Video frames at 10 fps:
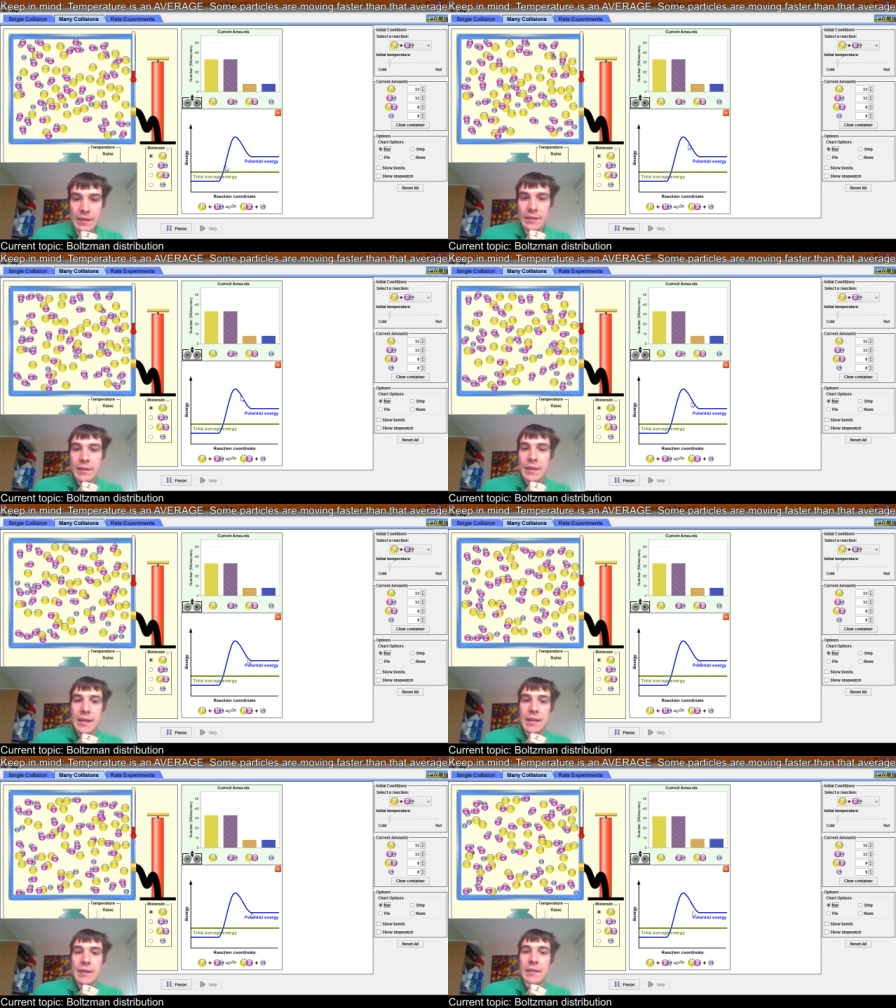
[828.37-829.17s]

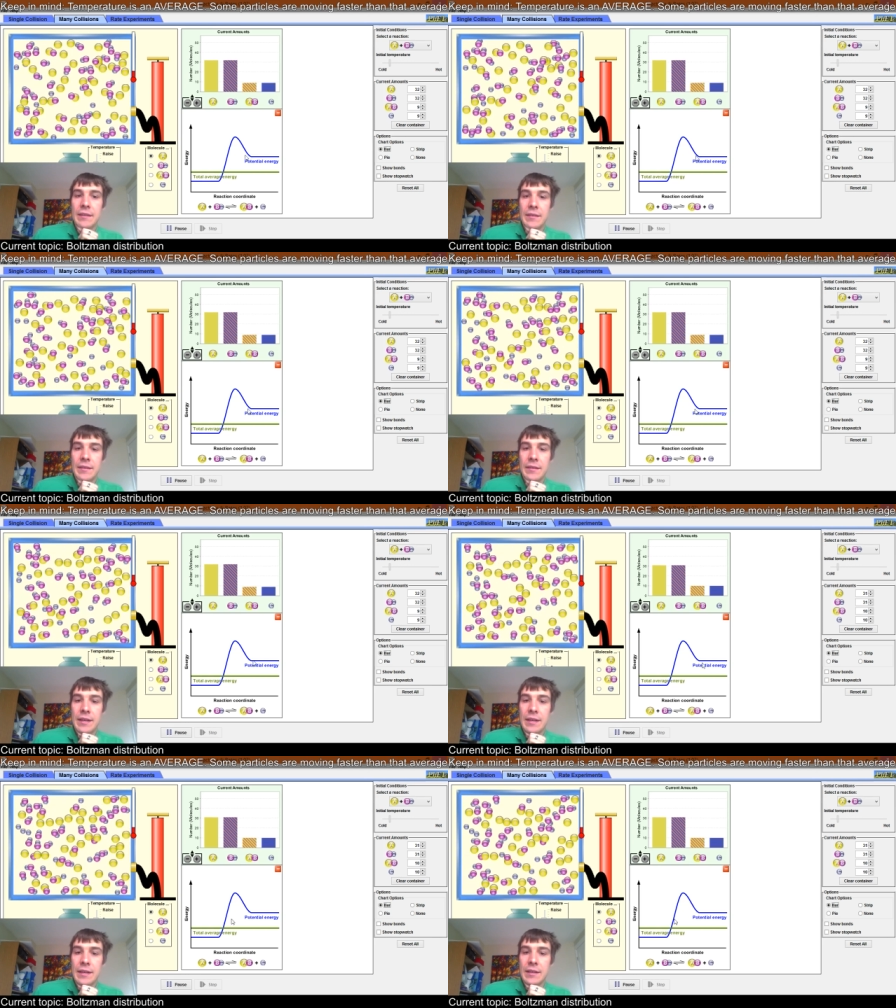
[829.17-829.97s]

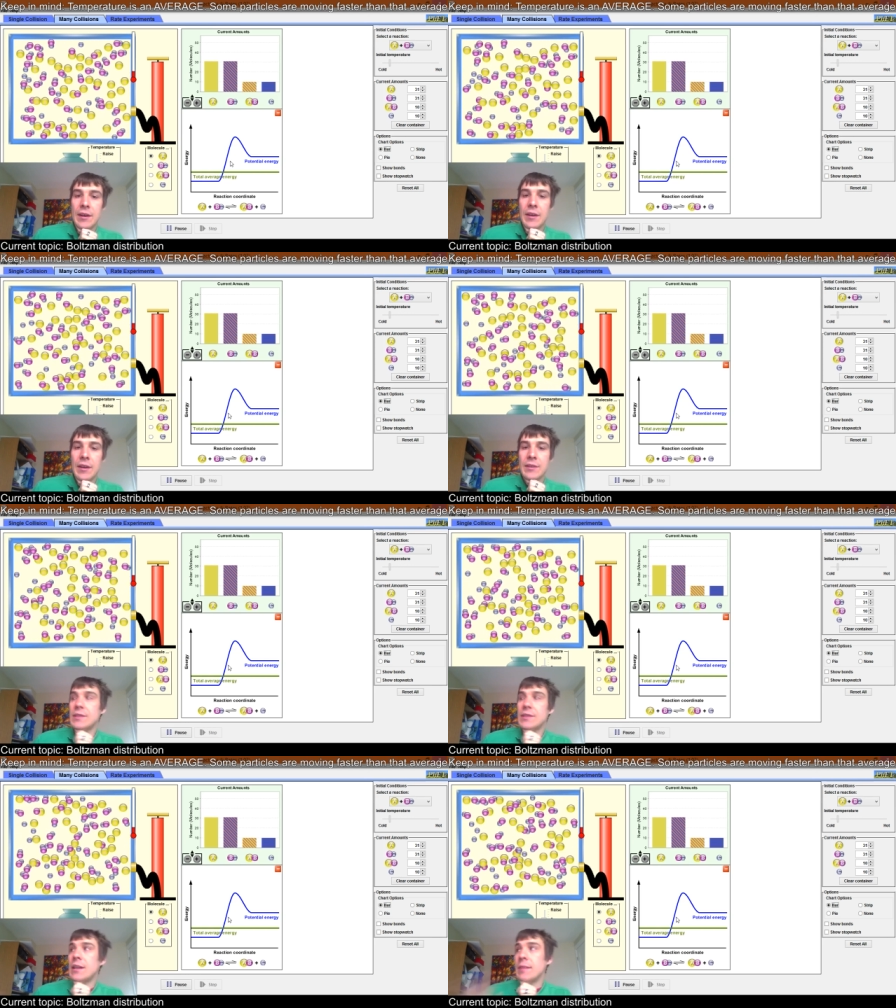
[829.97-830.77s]
there are
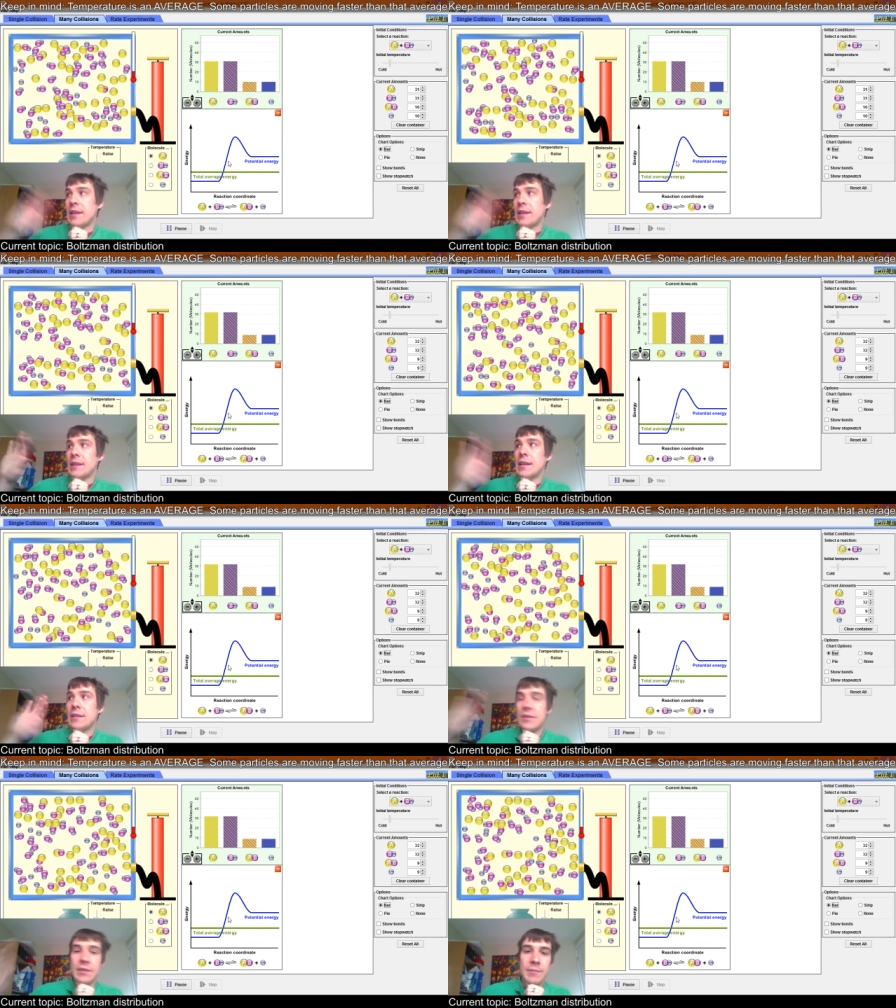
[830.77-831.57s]
some in that
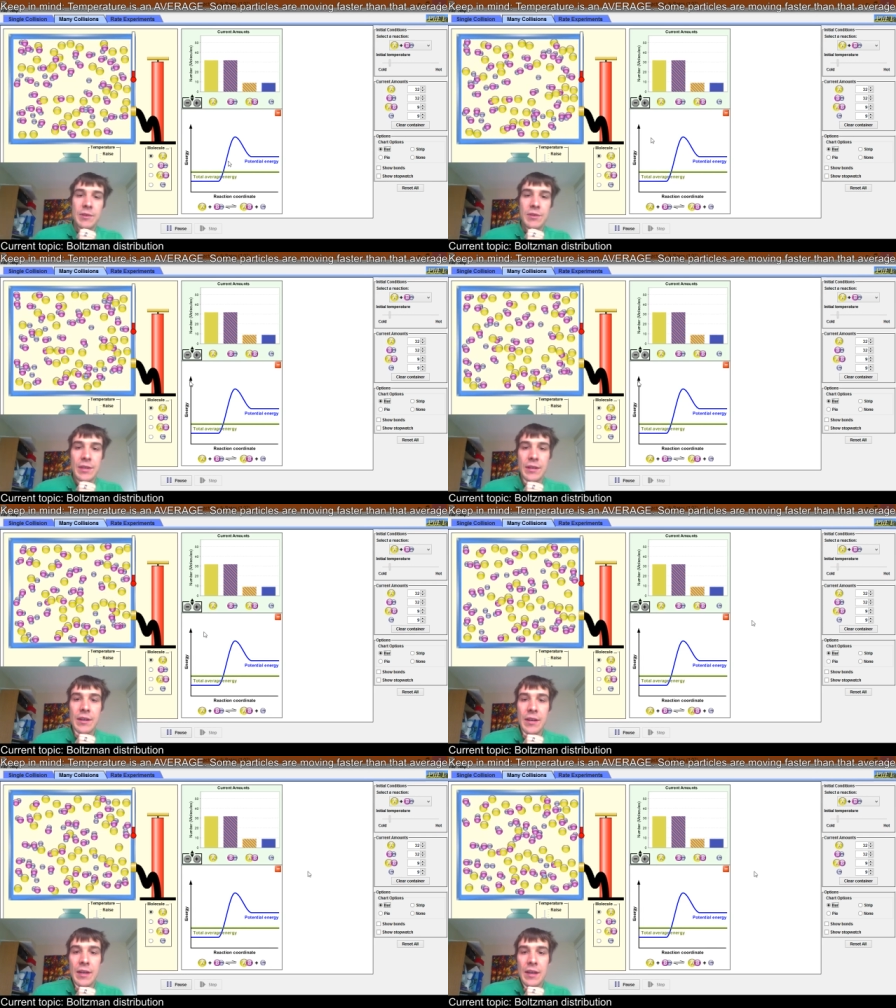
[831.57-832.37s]
distribution
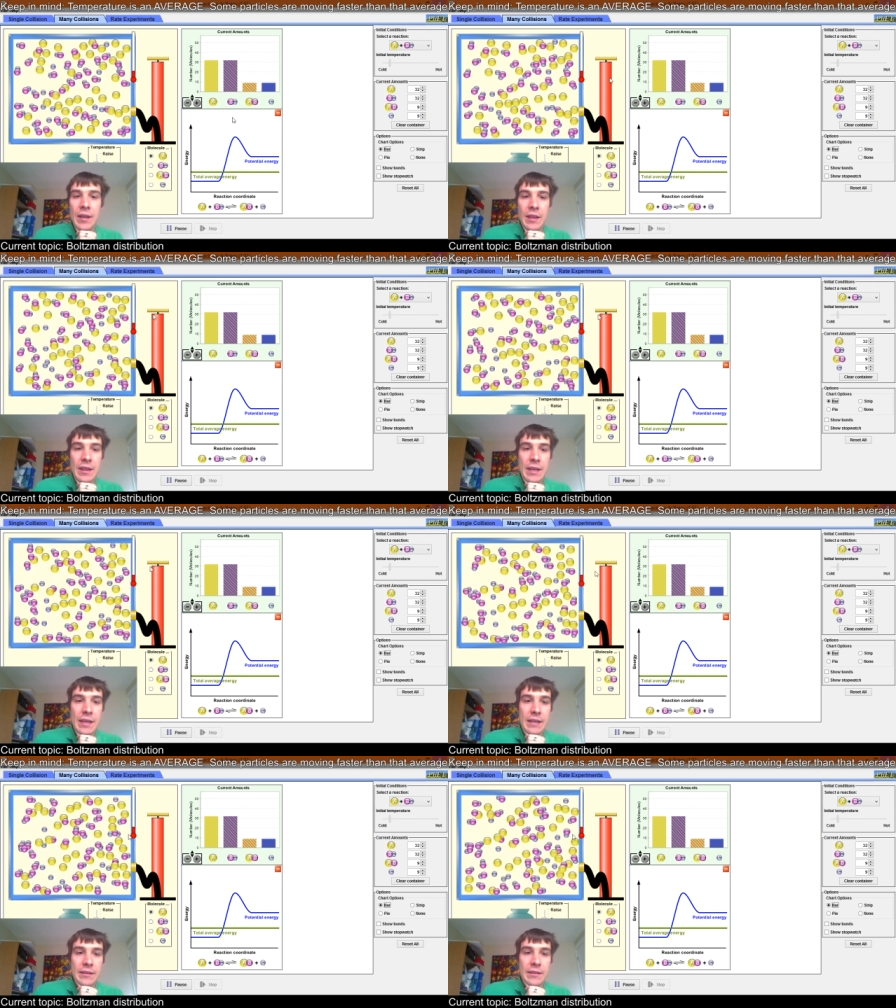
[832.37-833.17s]

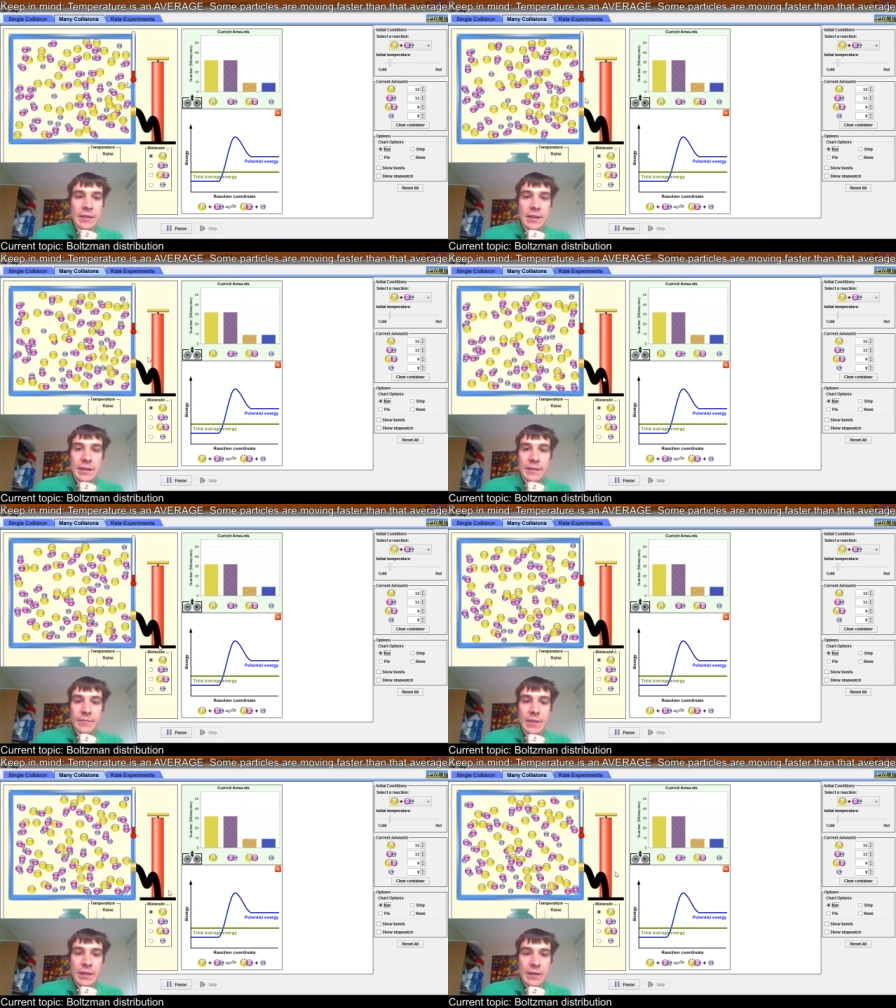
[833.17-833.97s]
that
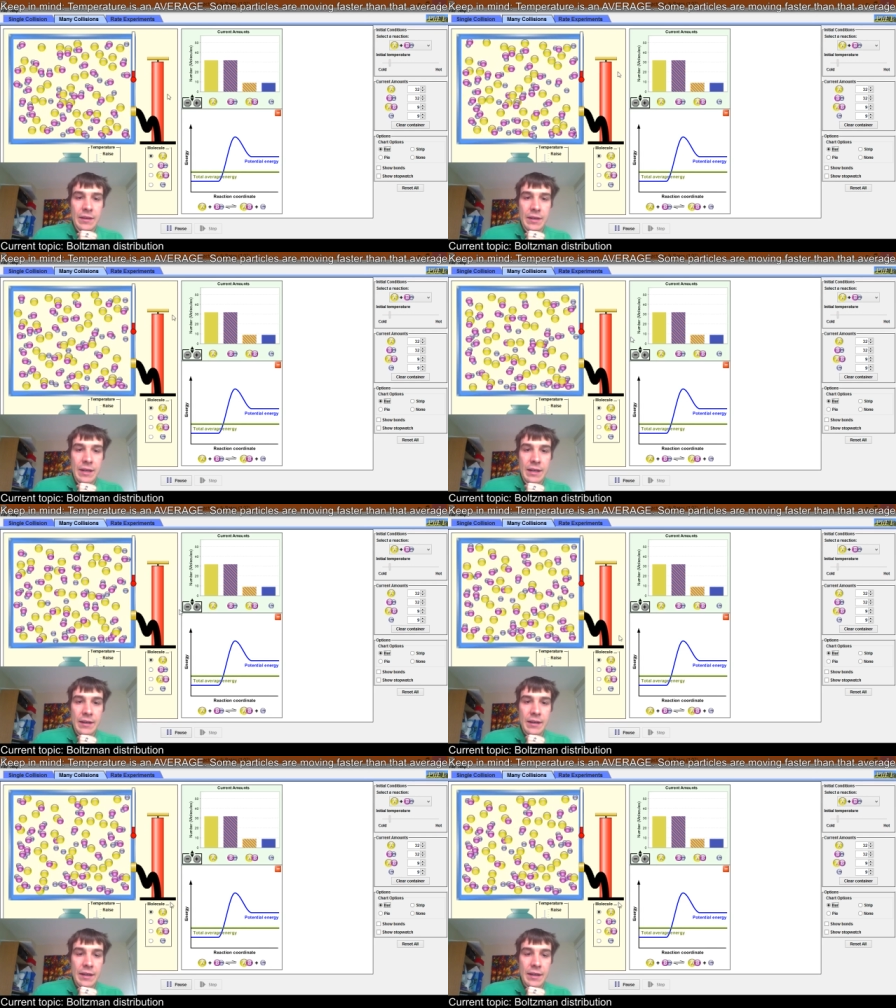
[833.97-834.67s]
are higher.